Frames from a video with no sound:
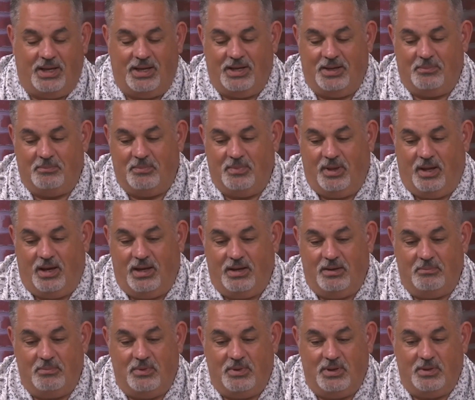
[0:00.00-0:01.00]
i am i
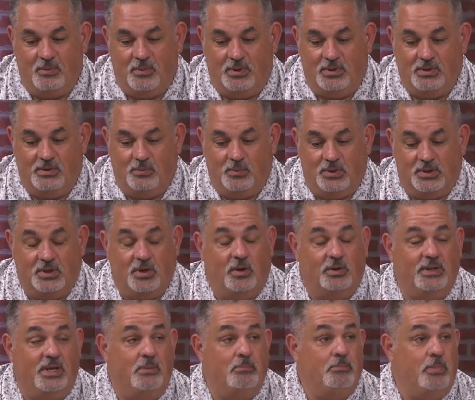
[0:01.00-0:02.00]
am the what, what's
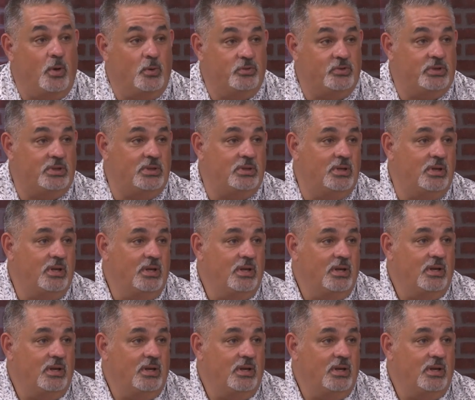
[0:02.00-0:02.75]
called a bosun